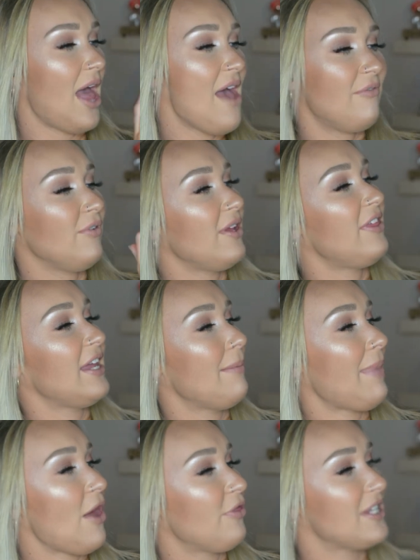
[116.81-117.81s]
everything
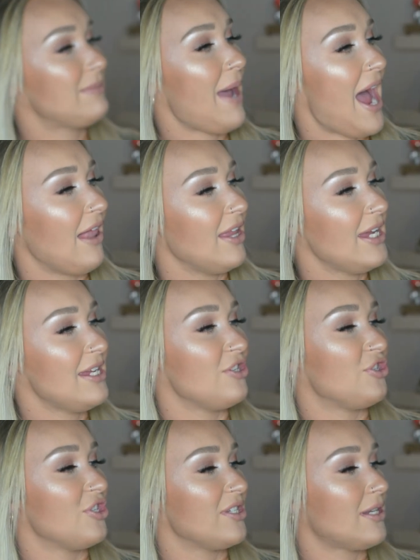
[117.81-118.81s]
about this palette
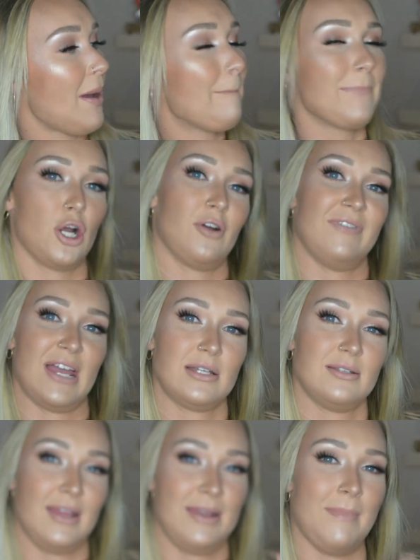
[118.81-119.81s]
is just
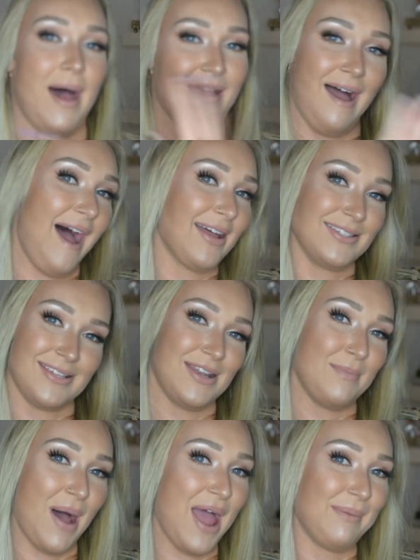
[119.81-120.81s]
perfect in my eyes and in my